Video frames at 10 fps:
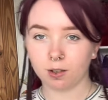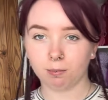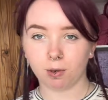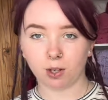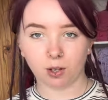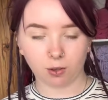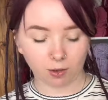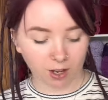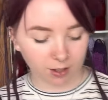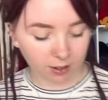blue,
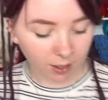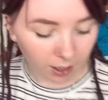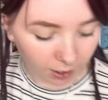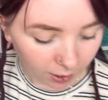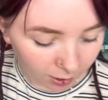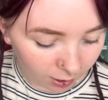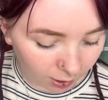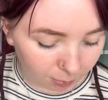and then a